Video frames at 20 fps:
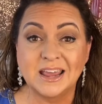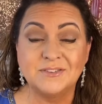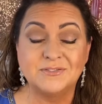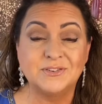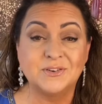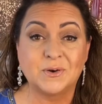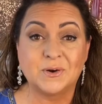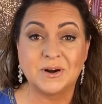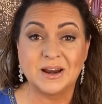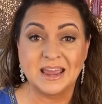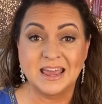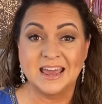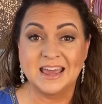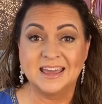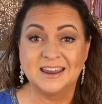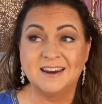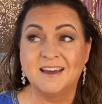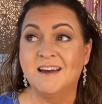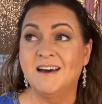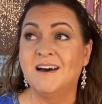you're
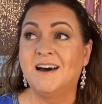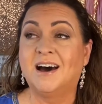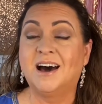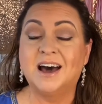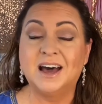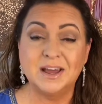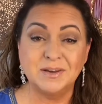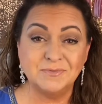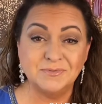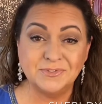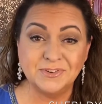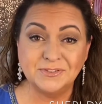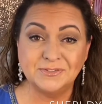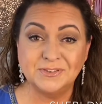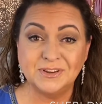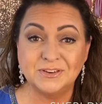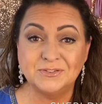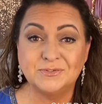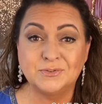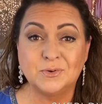in. I'm
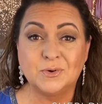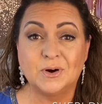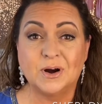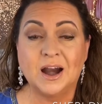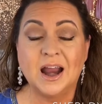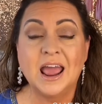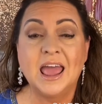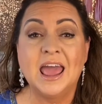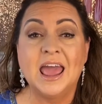54,